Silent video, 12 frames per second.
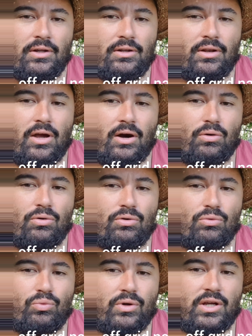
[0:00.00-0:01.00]
Now
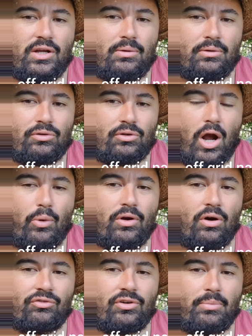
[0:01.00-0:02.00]
we're going
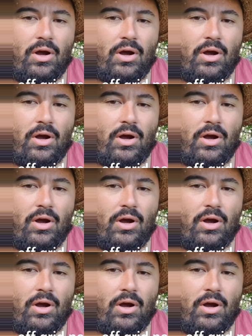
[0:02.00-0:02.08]
on from